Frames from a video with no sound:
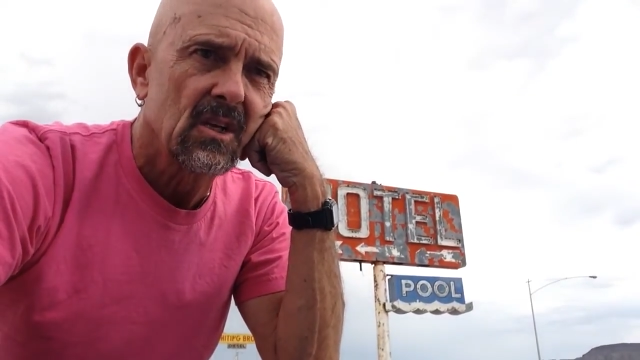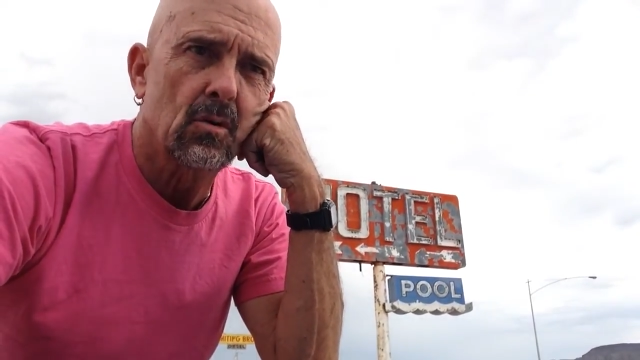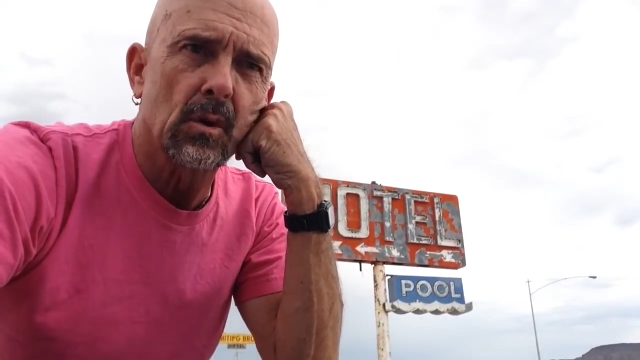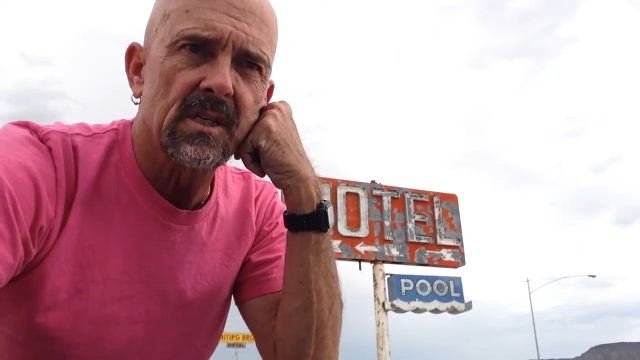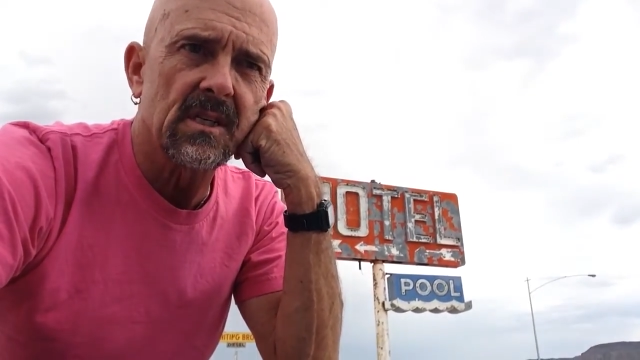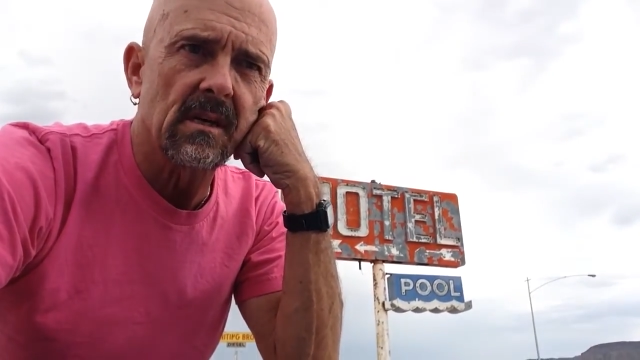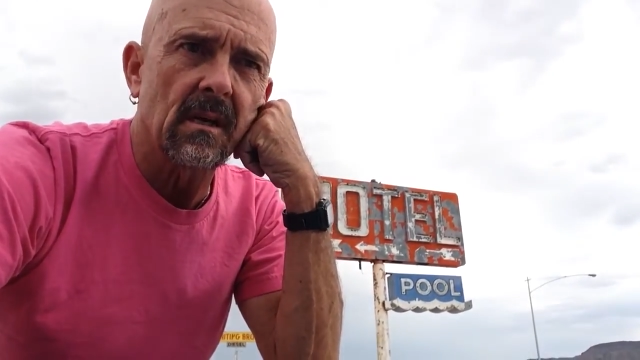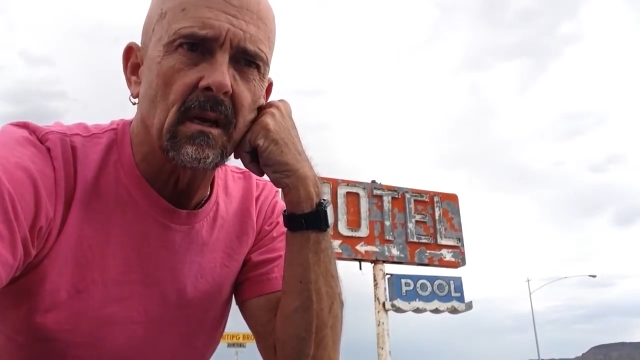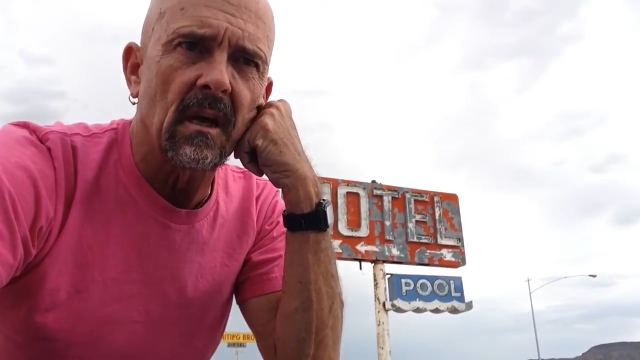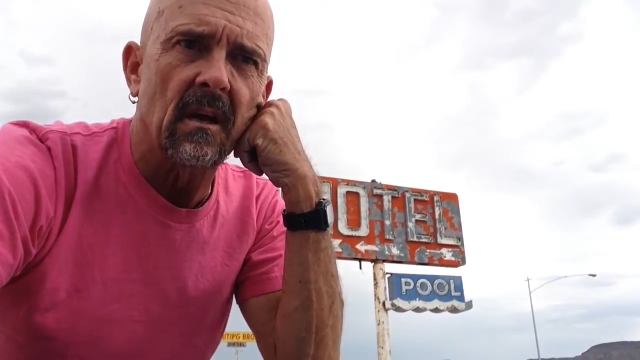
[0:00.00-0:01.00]
twisted
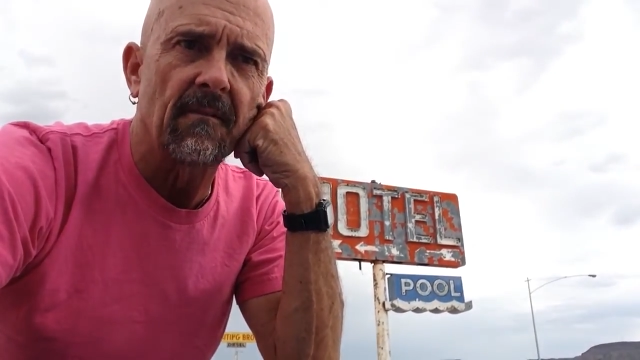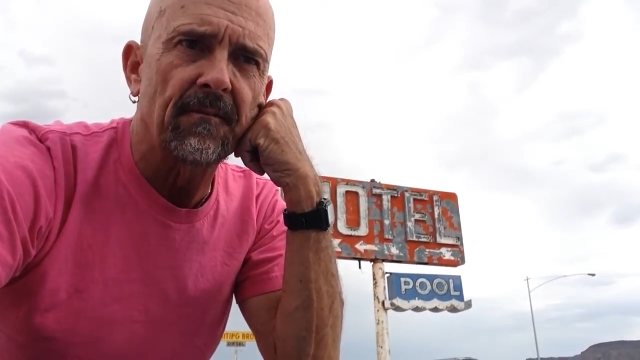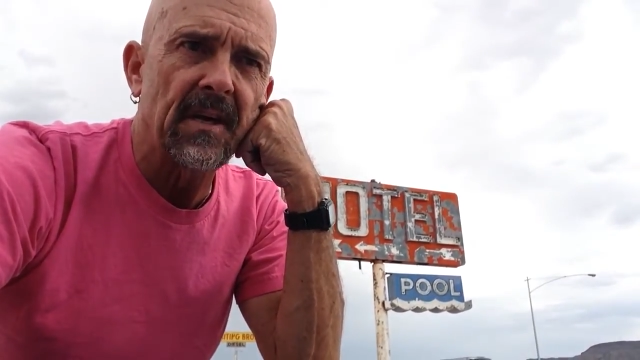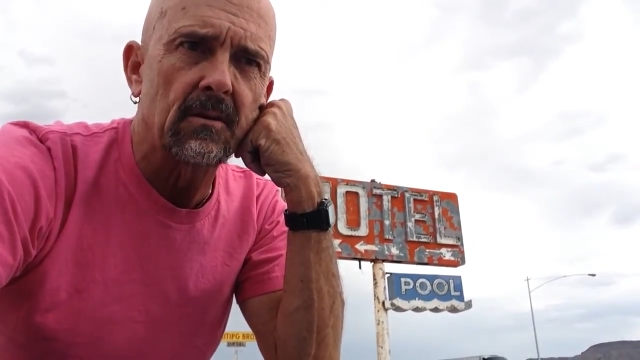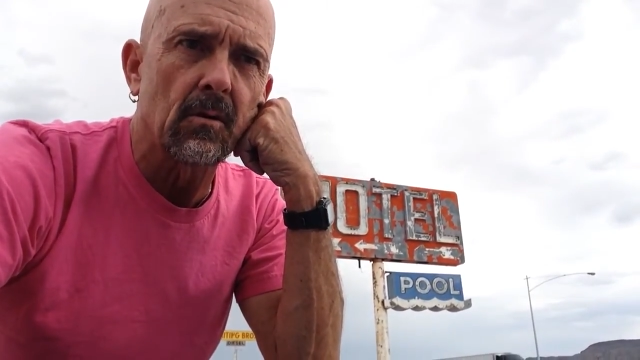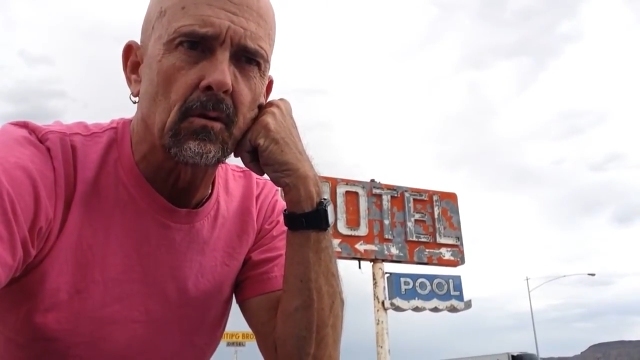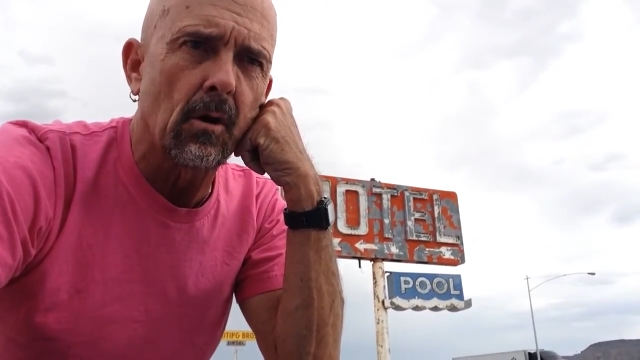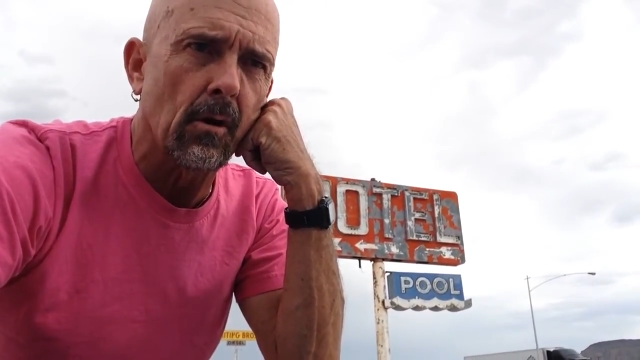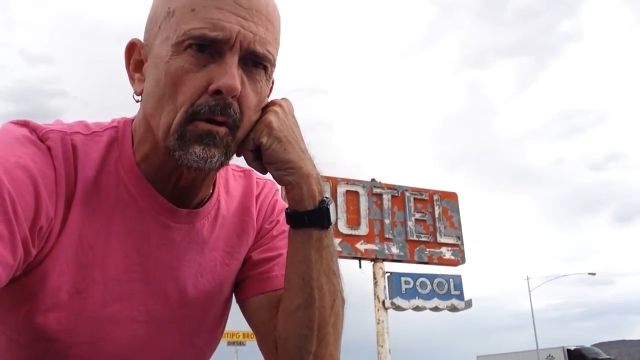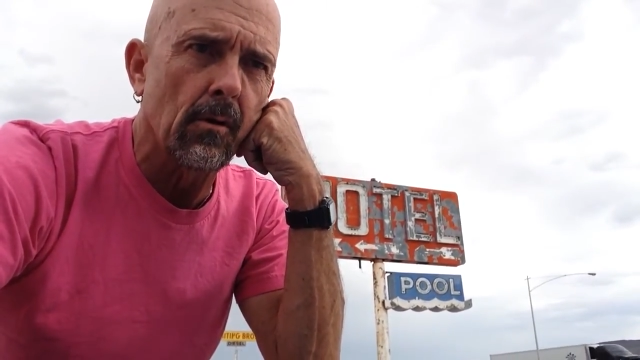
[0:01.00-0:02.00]
in a fetal
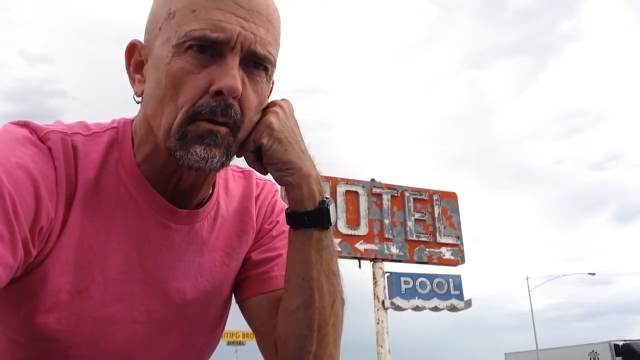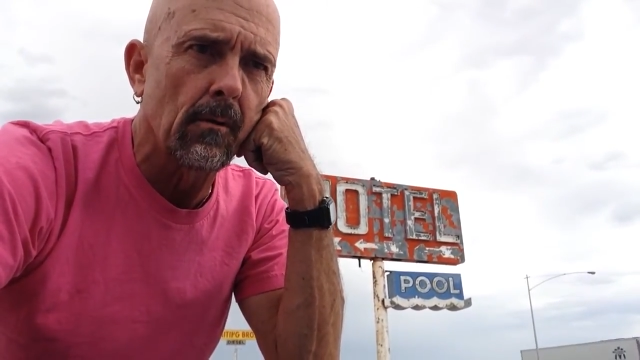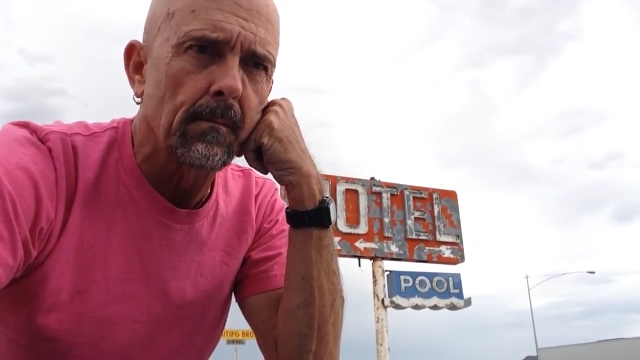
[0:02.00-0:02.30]
curl.